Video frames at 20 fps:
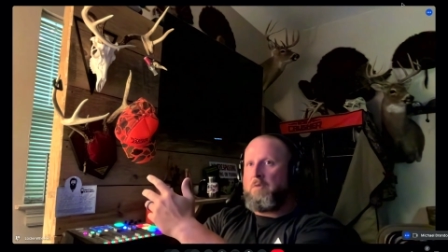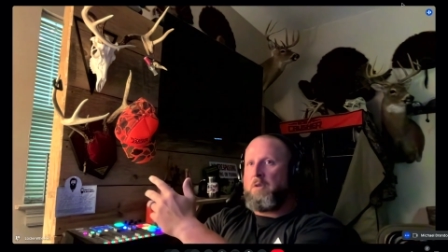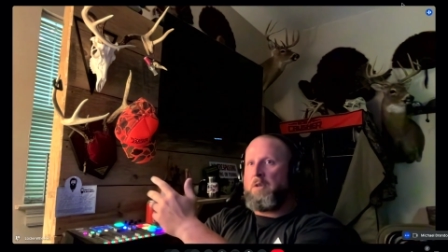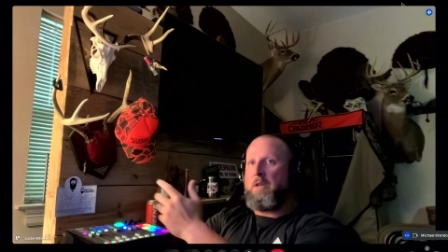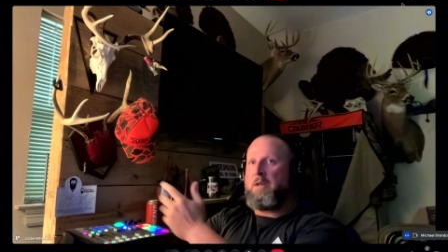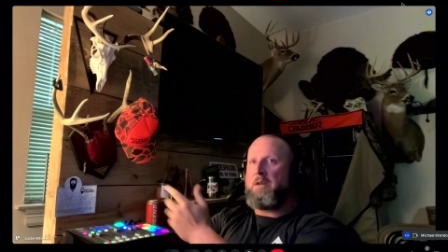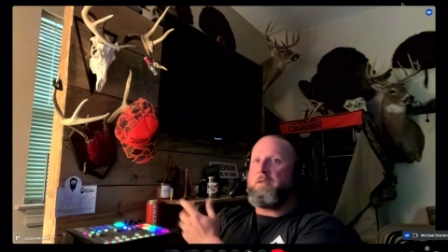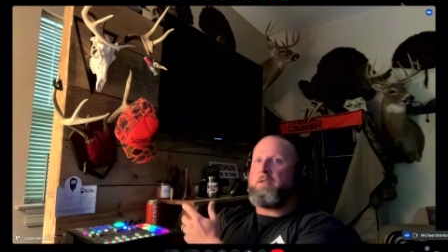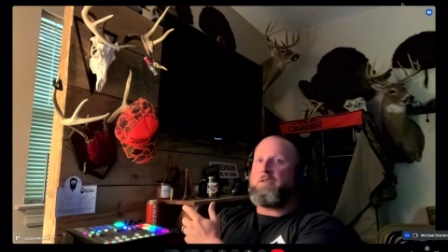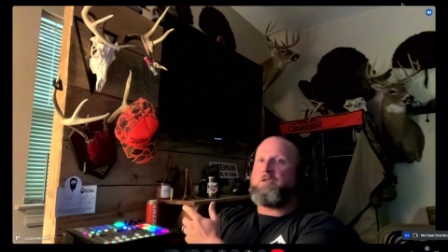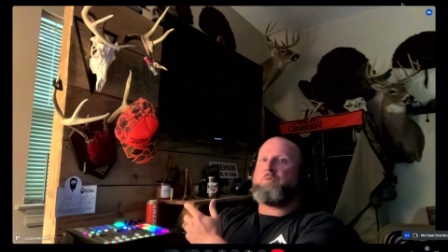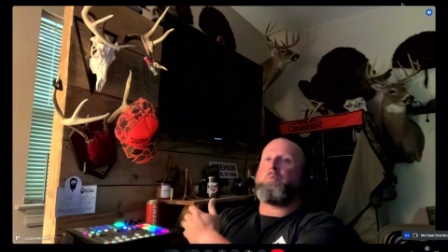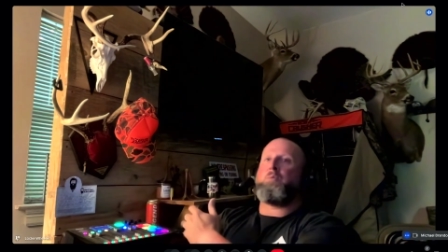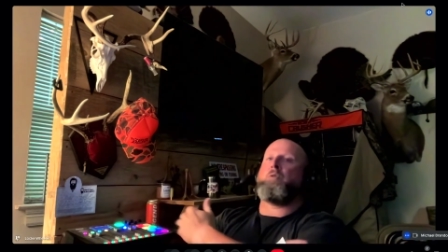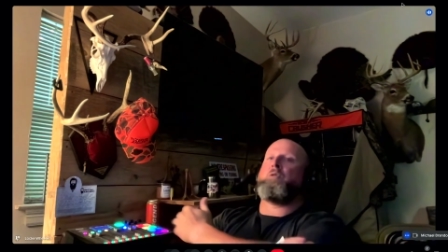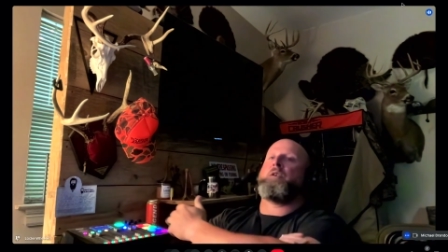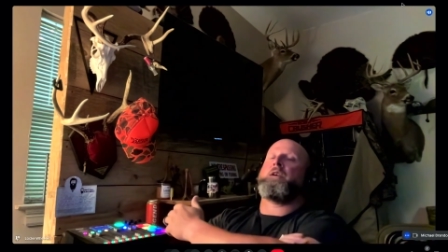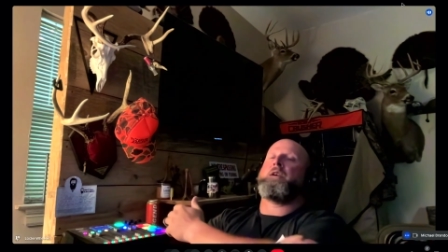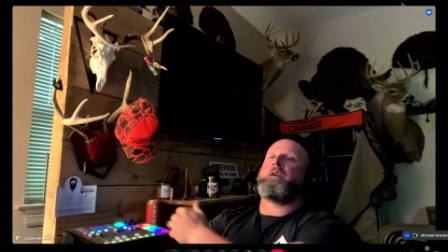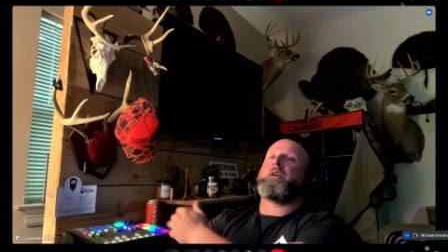into the
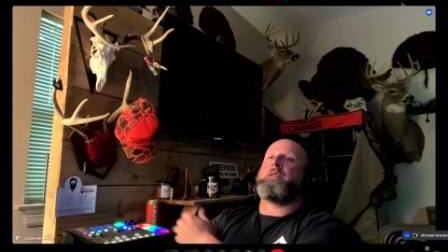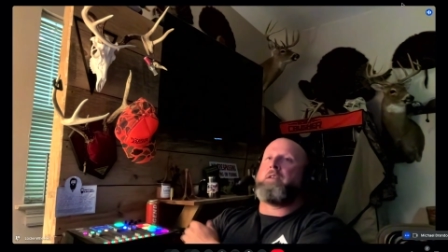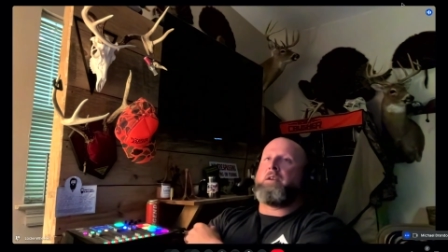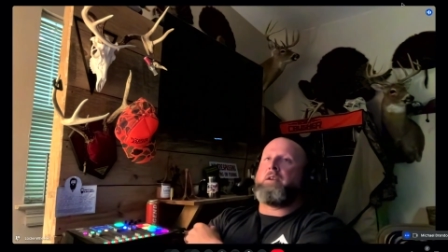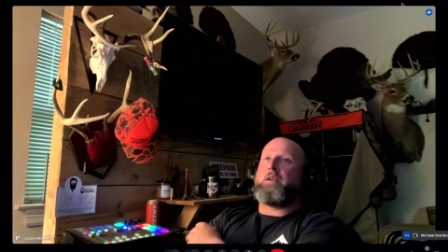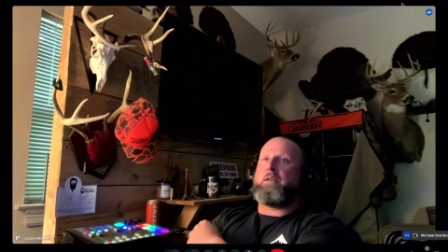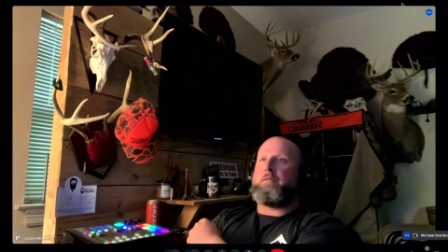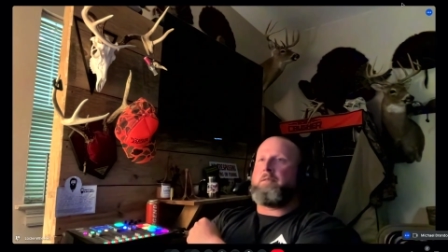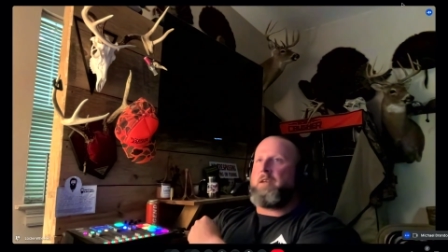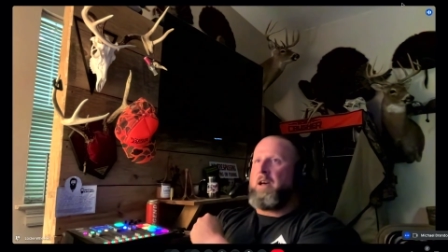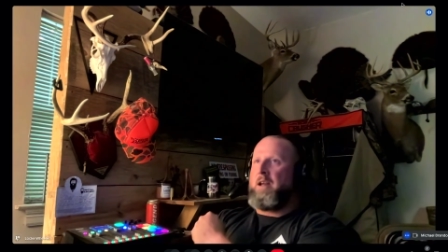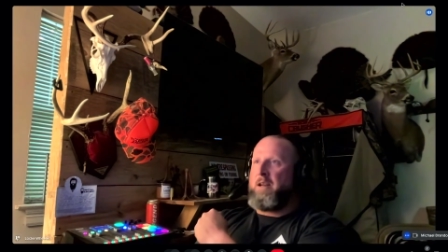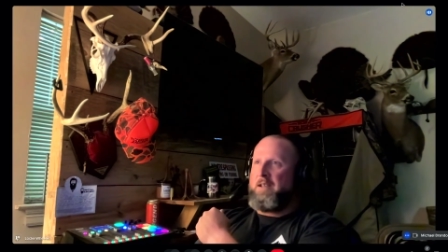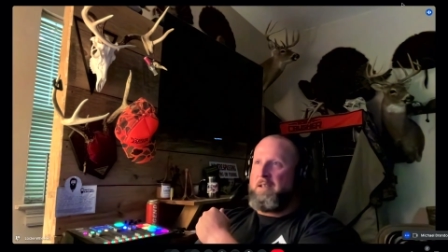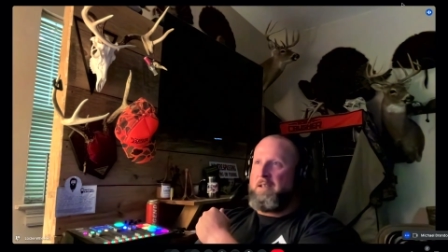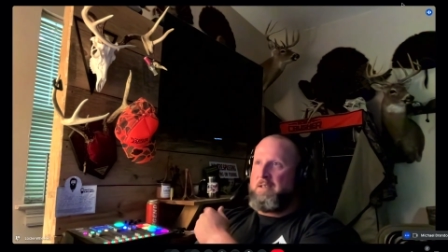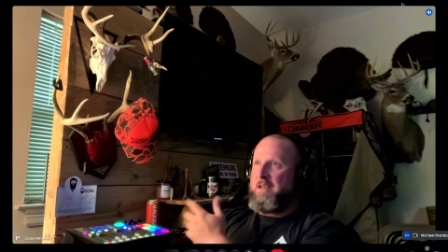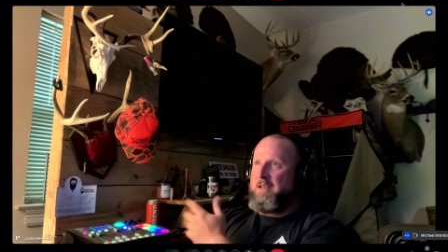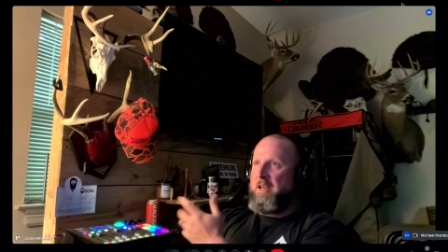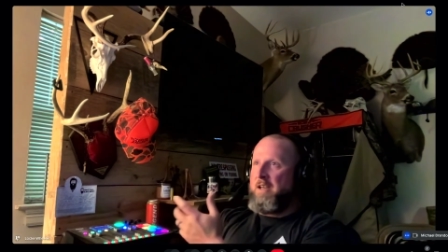spring, and then it kind of
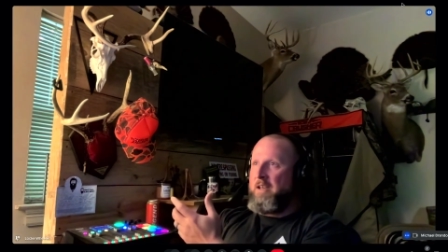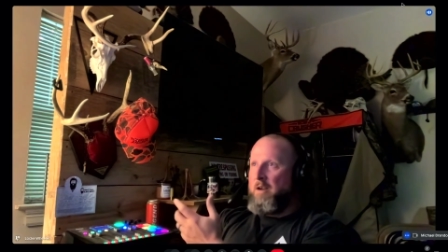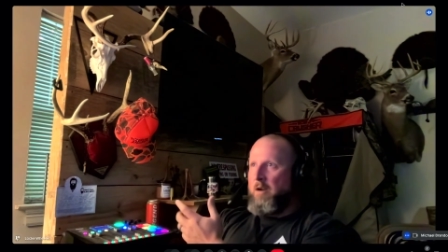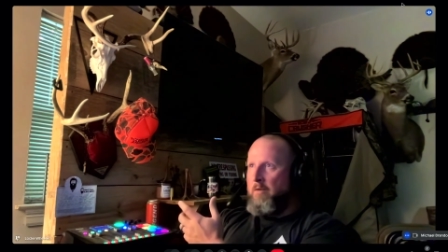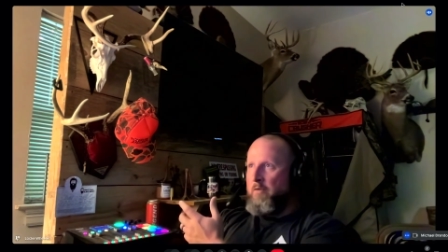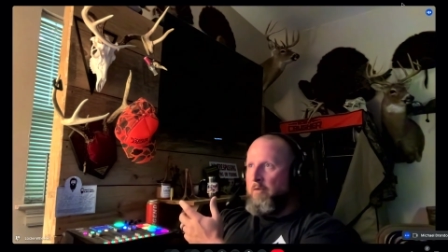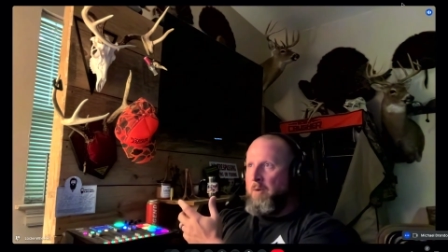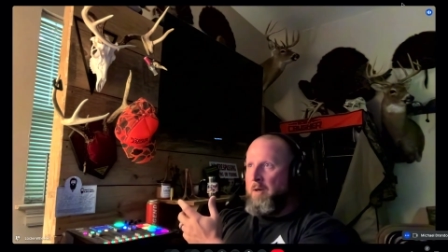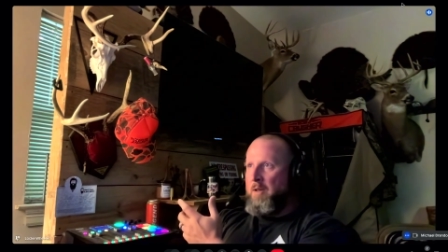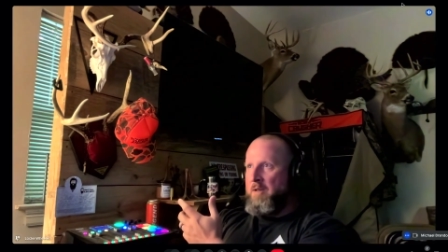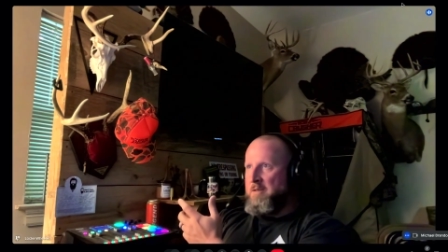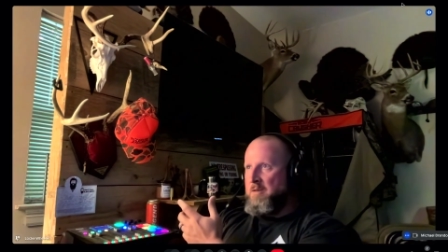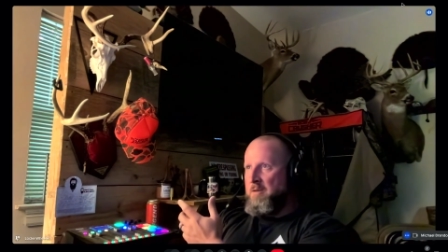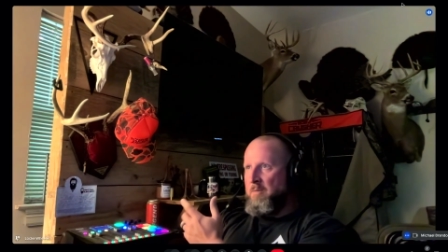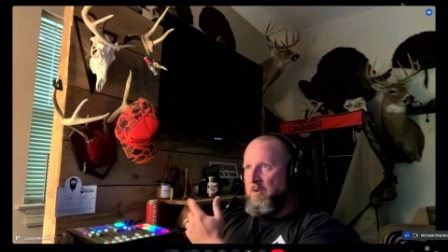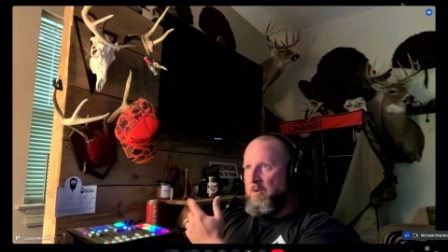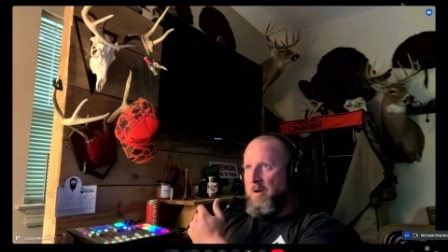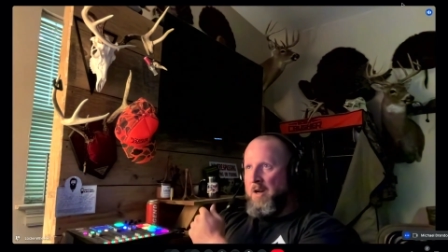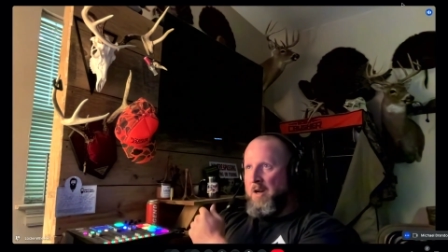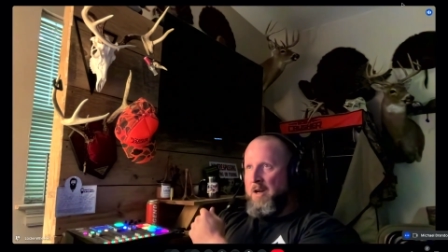gets taken over by the
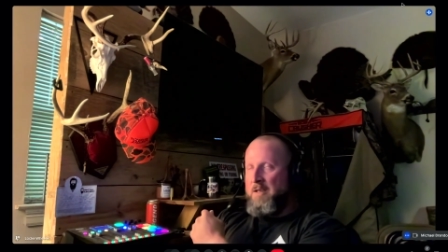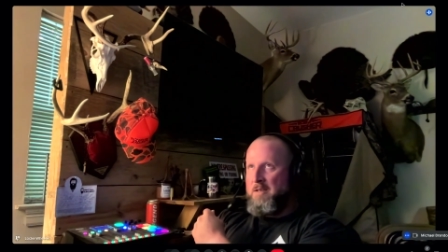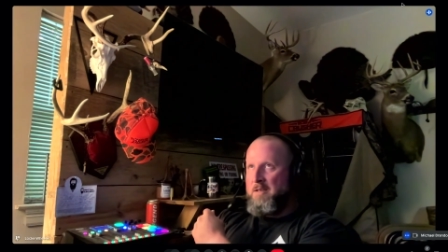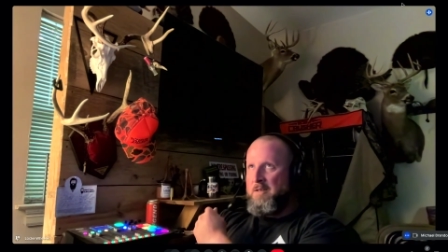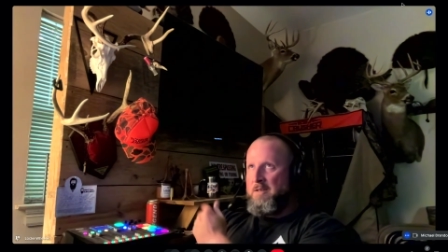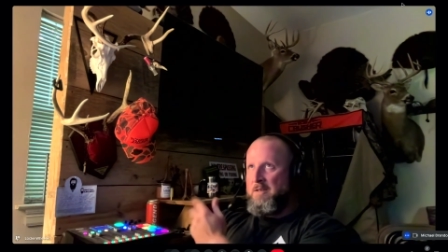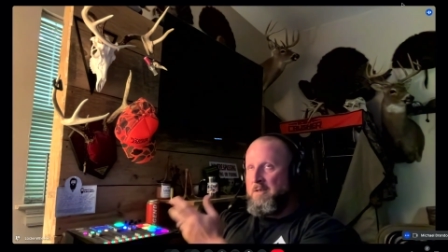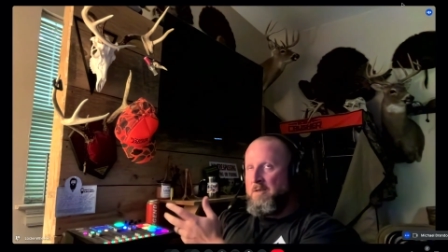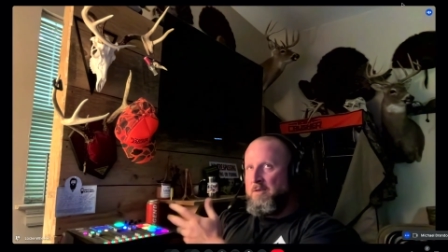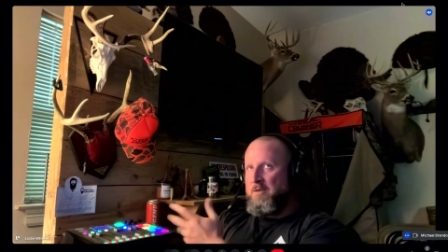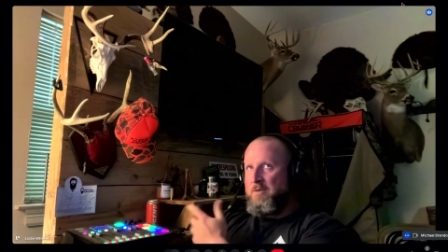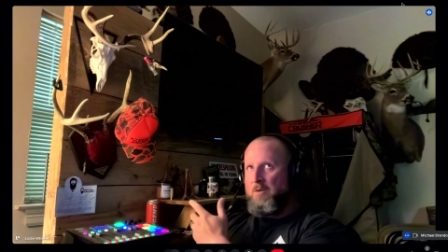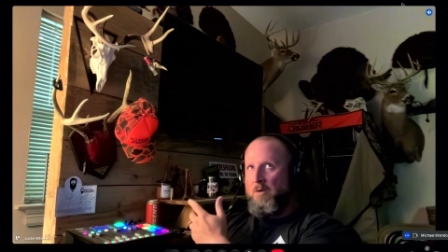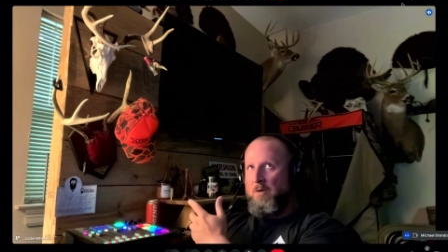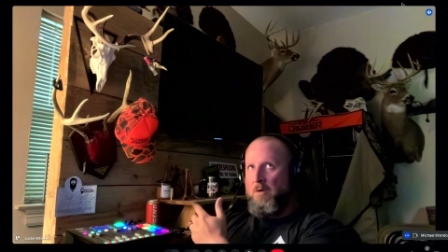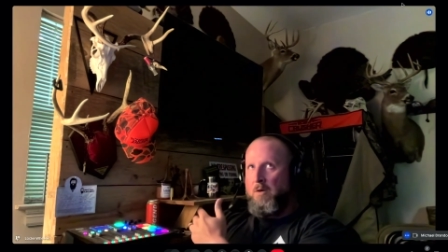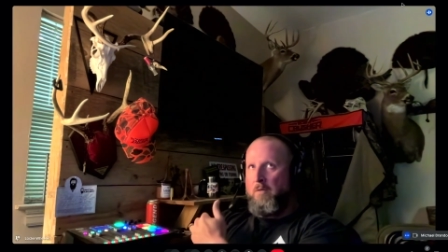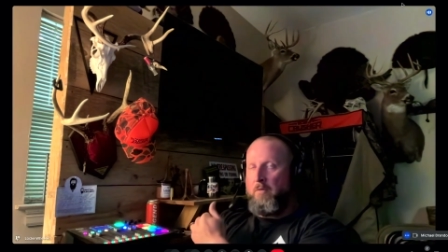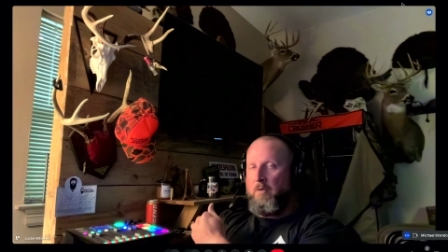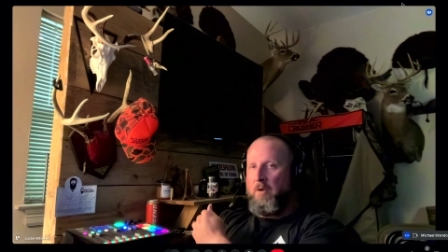summer grasses, and you
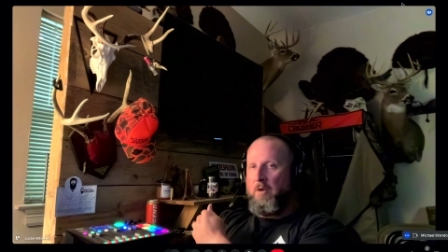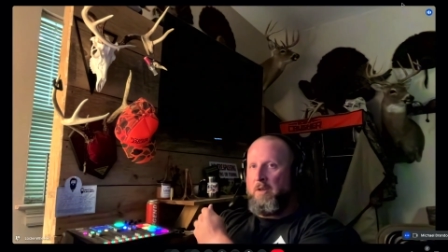start over.